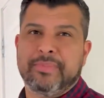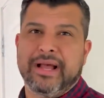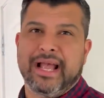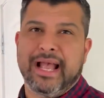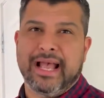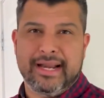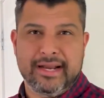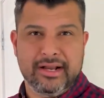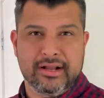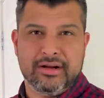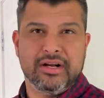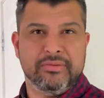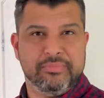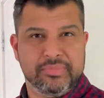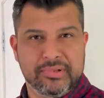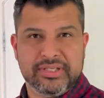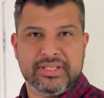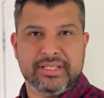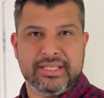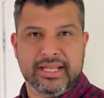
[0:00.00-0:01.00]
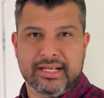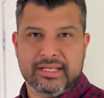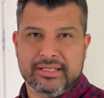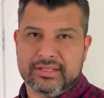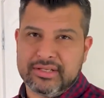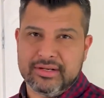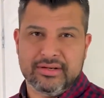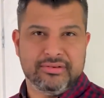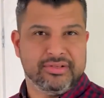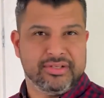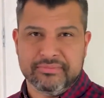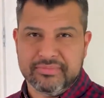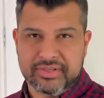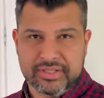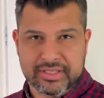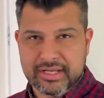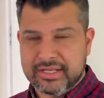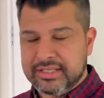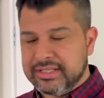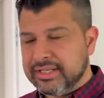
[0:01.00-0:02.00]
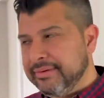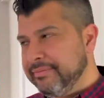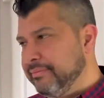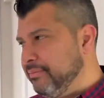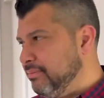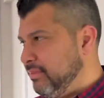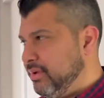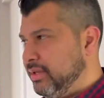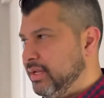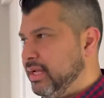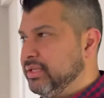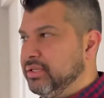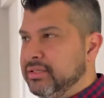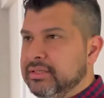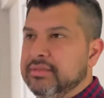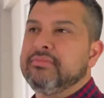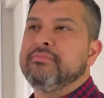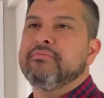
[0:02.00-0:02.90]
by adding a couple of sticks, some studs up, that's,